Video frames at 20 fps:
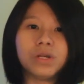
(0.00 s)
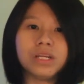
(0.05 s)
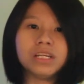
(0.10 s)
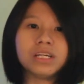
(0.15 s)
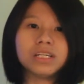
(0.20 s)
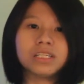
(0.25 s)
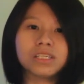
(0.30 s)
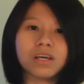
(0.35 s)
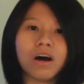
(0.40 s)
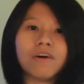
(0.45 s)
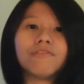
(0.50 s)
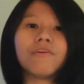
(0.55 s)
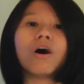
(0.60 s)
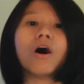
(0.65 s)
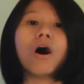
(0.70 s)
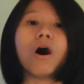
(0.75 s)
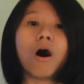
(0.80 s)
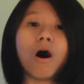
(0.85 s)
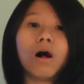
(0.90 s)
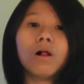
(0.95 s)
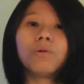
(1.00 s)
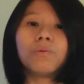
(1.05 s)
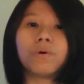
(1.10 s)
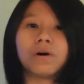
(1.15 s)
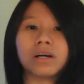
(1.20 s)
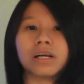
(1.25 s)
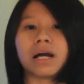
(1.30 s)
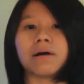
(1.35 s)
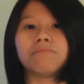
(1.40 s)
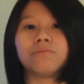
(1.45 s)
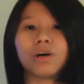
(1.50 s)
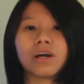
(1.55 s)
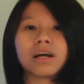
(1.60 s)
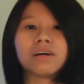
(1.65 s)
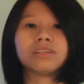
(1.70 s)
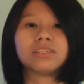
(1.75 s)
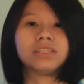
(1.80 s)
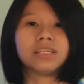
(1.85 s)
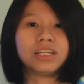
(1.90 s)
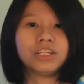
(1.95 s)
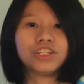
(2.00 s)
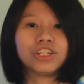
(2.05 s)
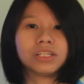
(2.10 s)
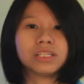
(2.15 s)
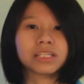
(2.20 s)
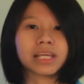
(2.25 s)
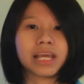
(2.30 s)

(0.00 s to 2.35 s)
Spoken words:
winners of all World Cup knockout stages